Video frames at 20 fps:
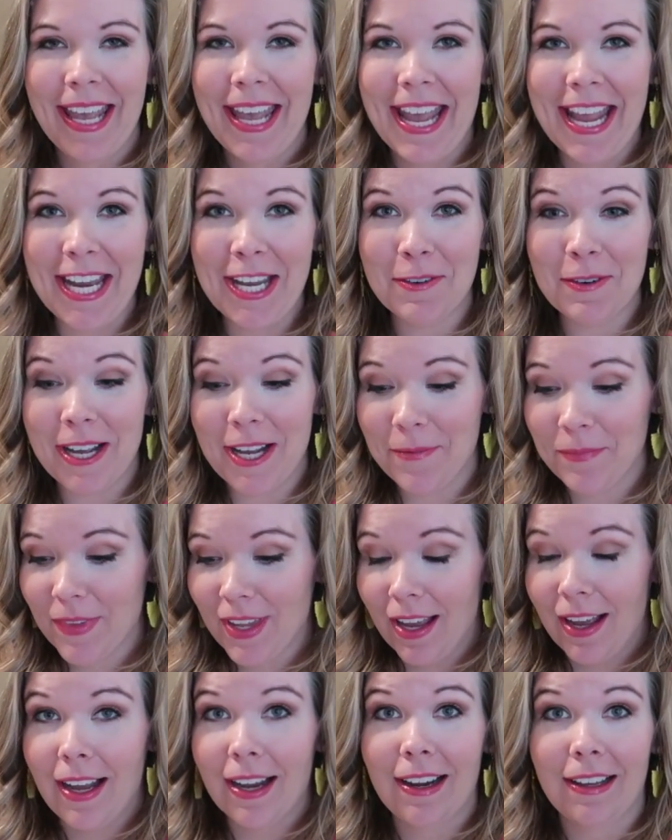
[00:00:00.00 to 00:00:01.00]
Anyway,
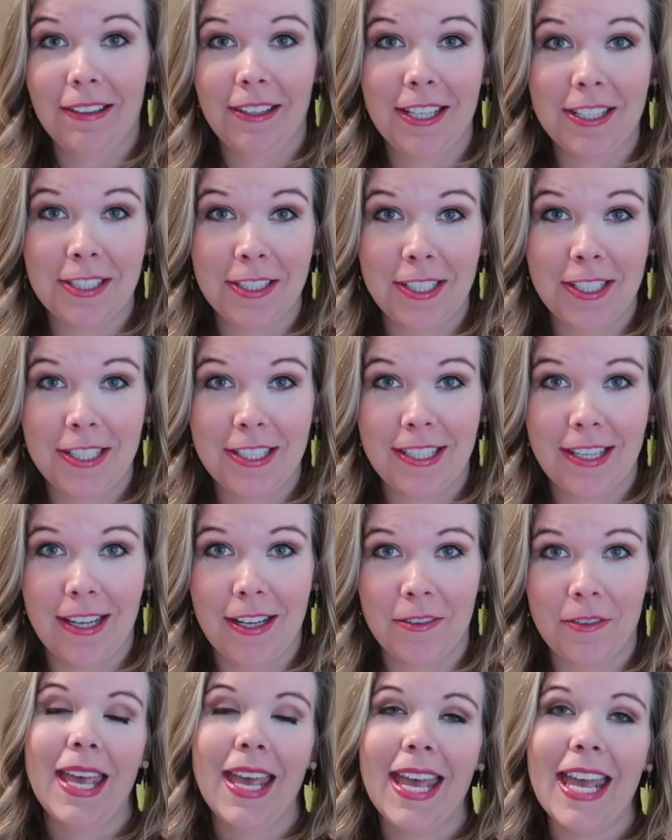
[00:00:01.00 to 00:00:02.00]
I got lots of good
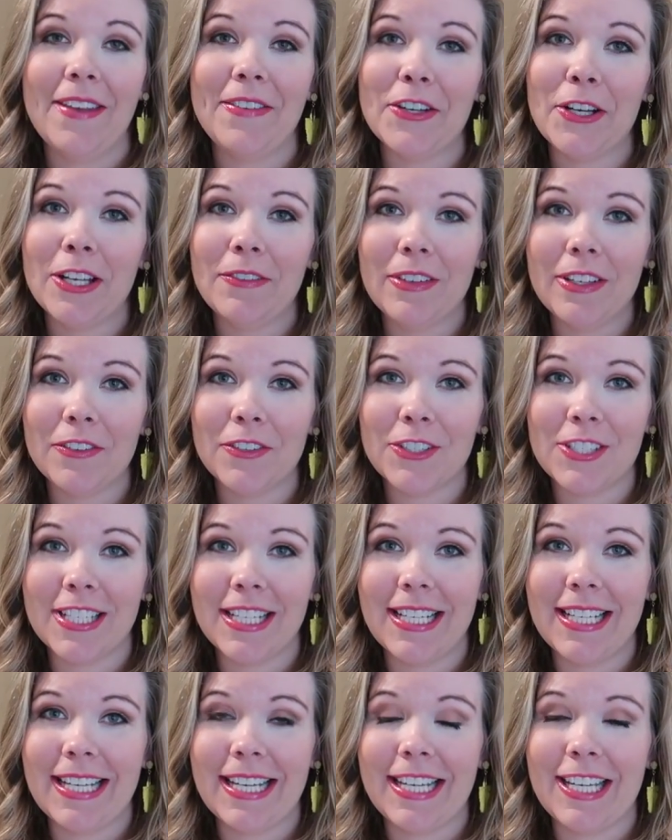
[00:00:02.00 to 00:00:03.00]
stuff. If y'all have ever
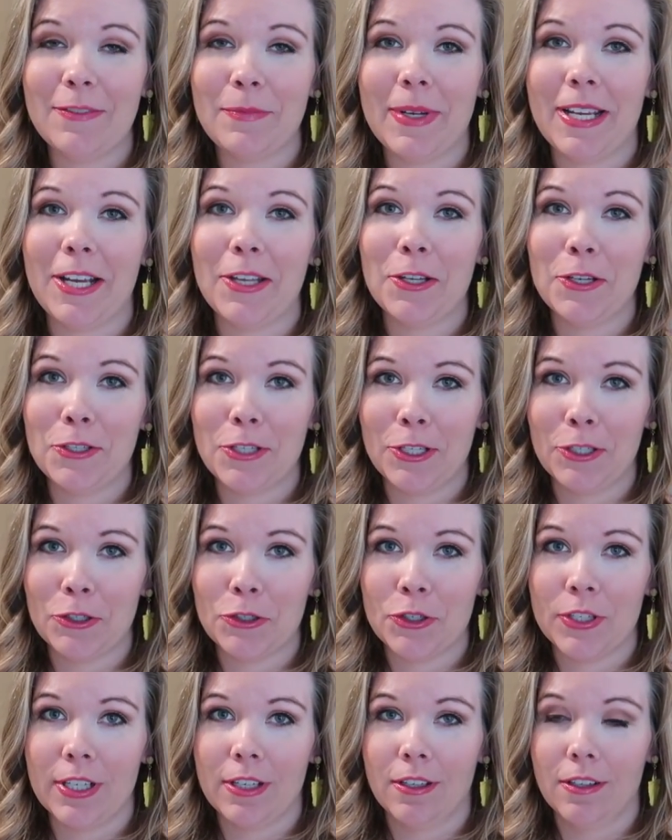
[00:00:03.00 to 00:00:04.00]
seen any of my other Dollar
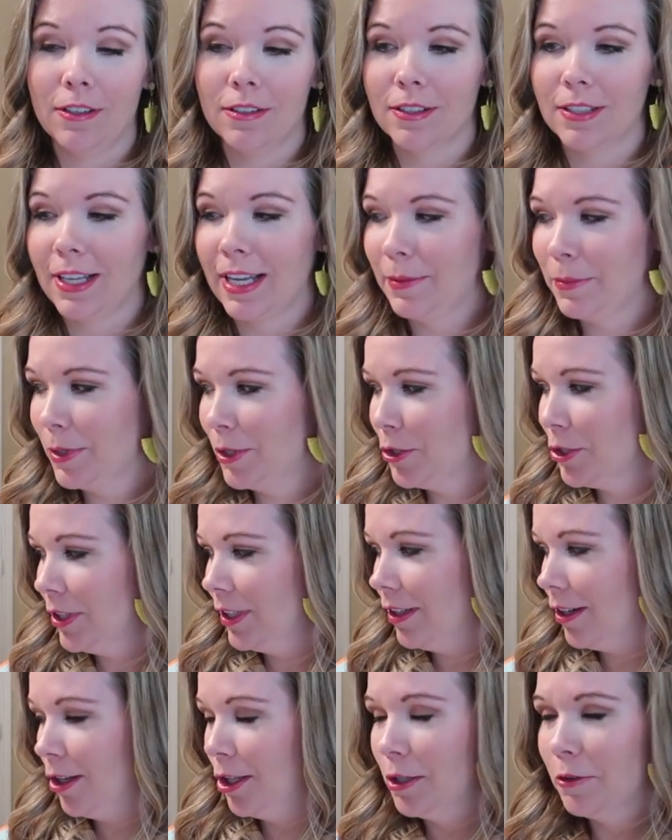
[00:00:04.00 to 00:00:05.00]
Tree hauls, I'm
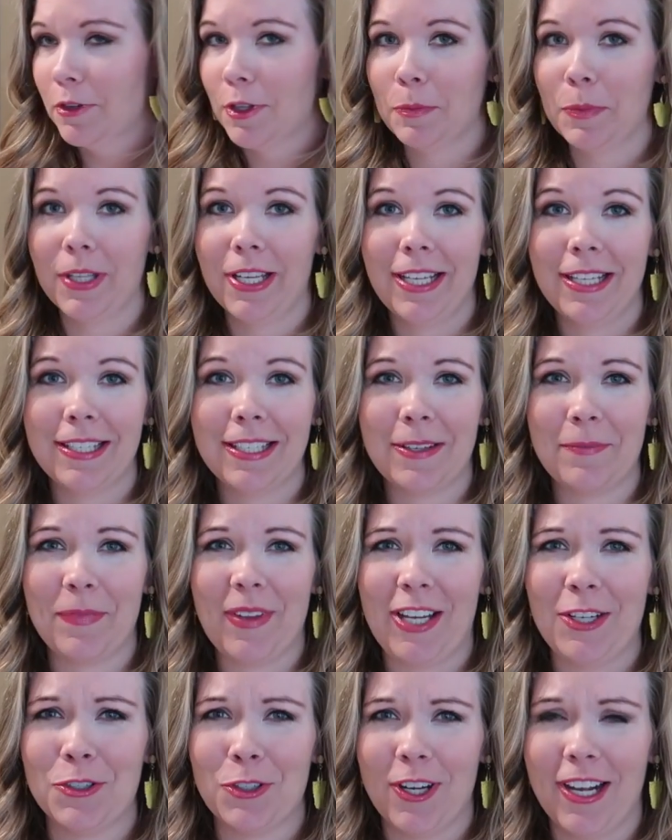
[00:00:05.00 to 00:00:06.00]
usually all over the place.
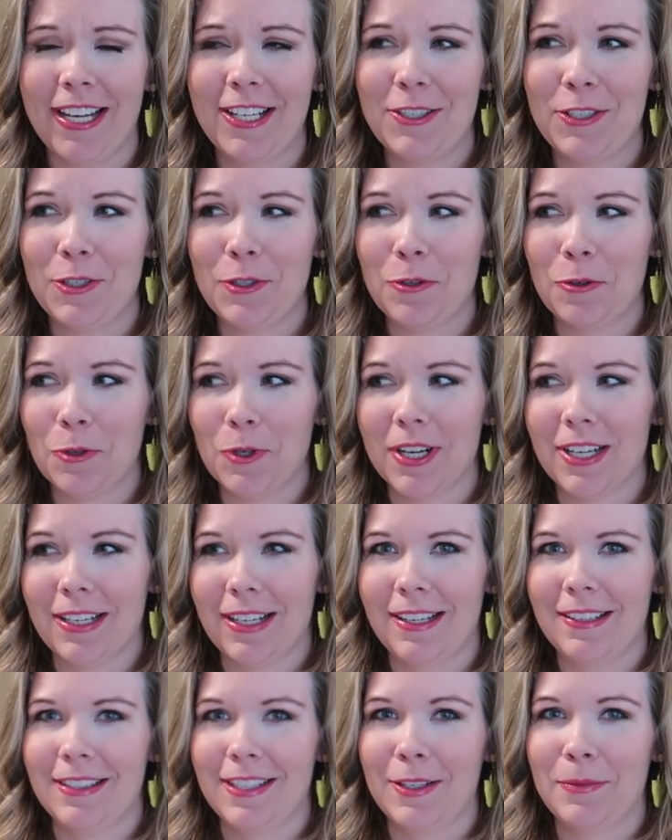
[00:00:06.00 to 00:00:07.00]
I try to
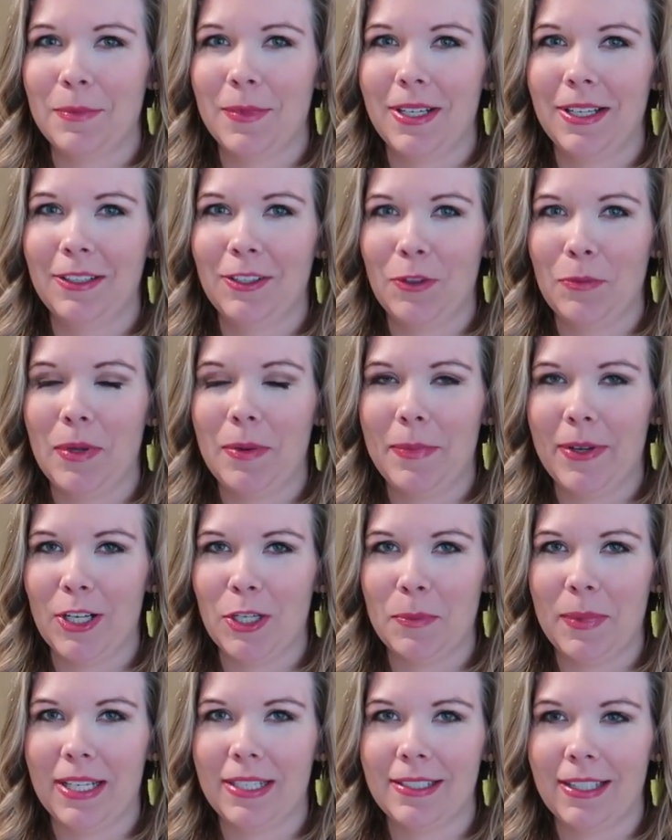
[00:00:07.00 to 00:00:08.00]
organize them a little bit better
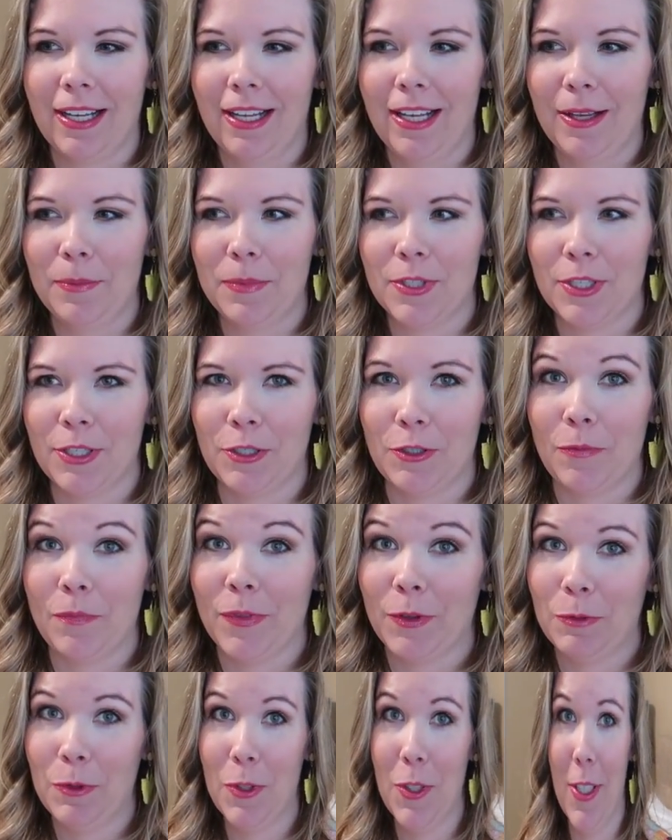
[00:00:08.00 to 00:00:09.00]
by type, so
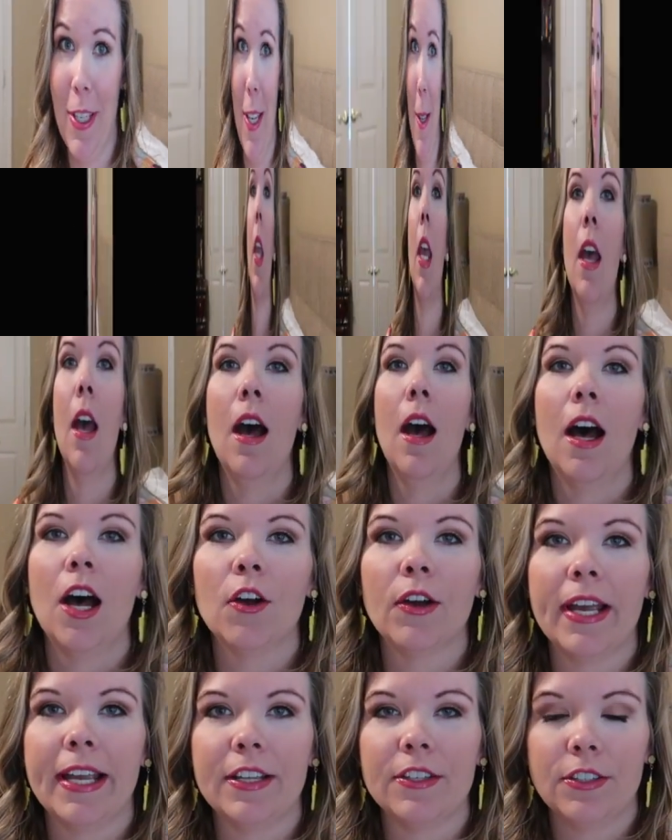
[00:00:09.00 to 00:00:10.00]
we'll see.
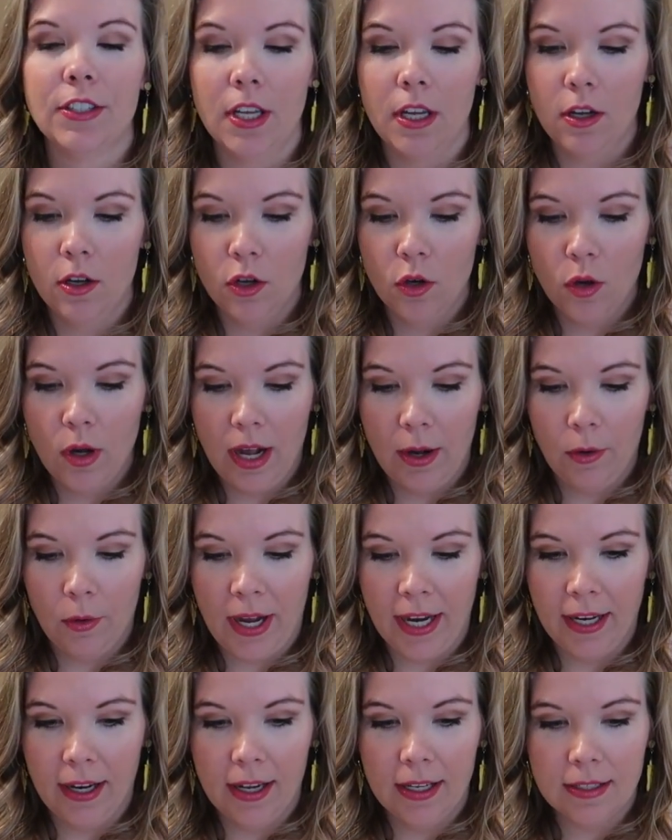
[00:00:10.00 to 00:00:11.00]
Okay, so
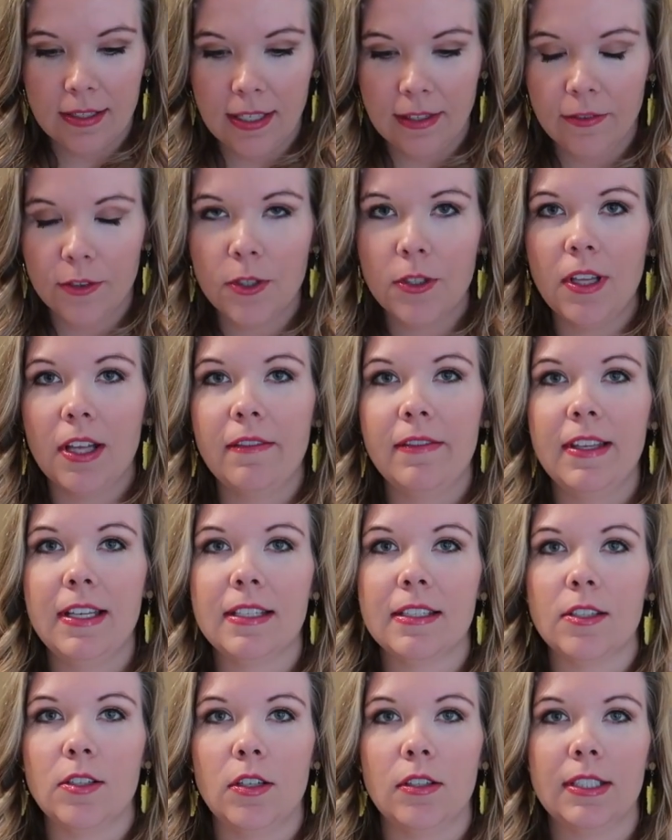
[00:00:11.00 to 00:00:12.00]
I got several of these
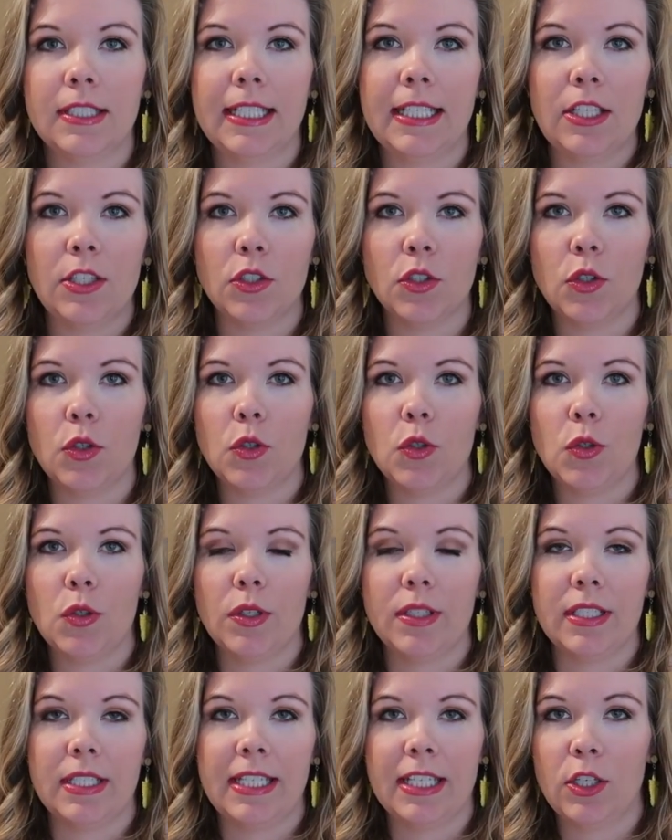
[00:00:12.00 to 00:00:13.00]
little
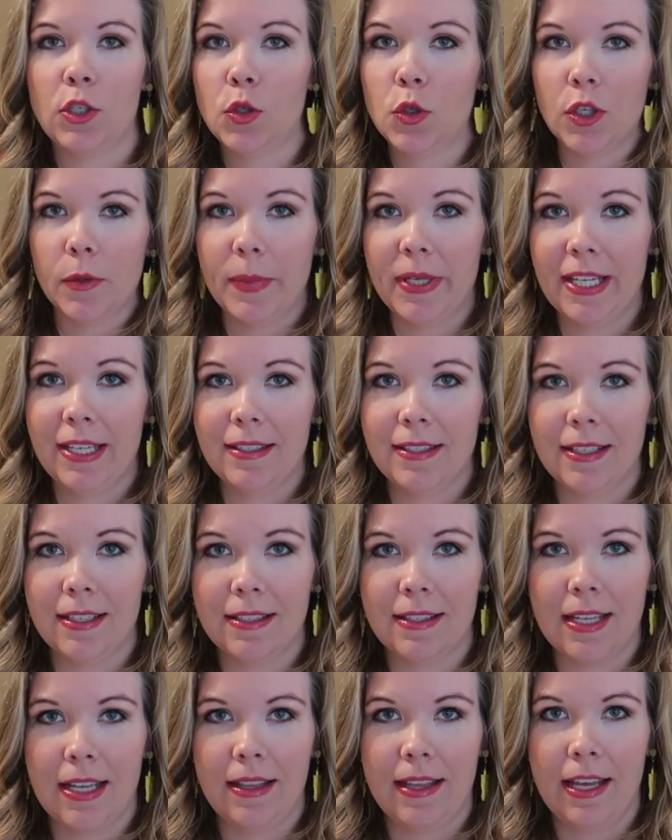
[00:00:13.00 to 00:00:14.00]
tinsel decor pieces
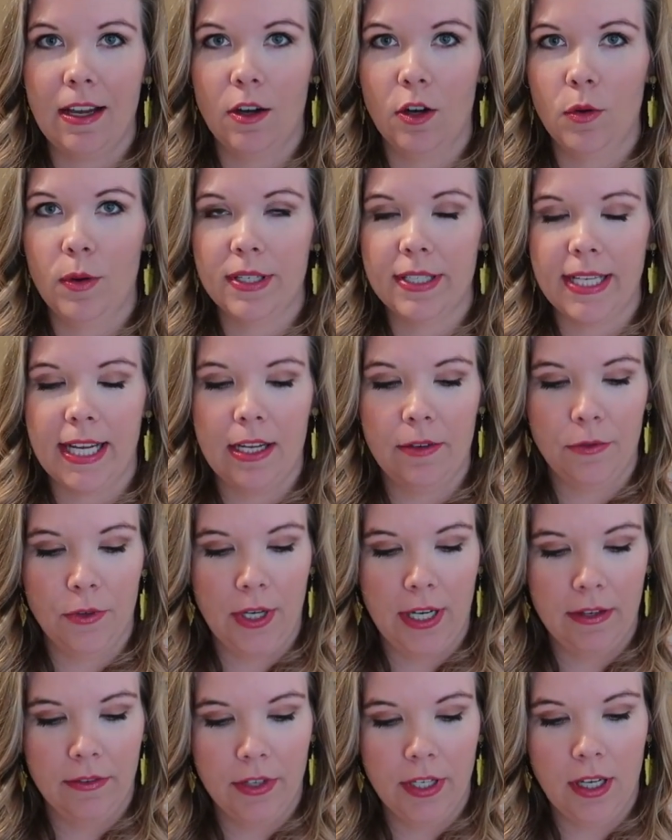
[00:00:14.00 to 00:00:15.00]
that they always have for
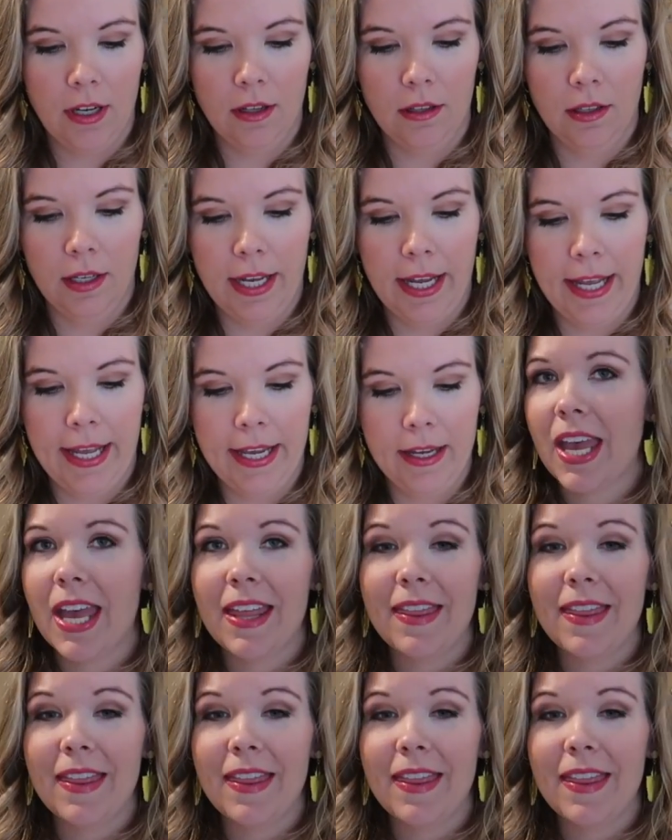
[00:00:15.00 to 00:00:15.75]
every holiday.